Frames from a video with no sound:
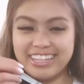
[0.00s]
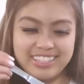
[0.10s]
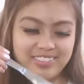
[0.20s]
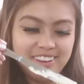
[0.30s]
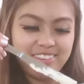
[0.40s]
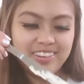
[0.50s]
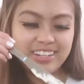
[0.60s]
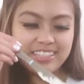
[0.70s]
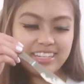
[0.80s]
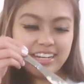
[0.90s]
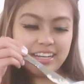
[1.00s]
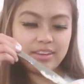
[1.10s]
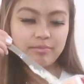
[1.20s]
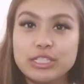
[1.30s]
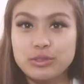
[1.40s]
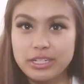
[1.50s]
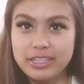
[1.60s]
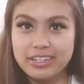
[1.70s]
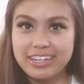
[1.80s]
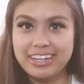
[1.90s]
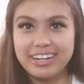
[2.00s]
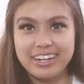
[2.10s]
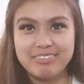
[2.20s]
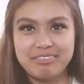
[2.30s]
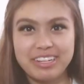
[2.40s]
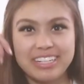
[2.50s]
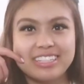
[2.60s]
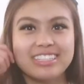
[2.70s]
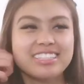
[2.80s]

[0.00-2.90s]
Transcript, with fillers: That's why I wanted to get it like 23, and I'm like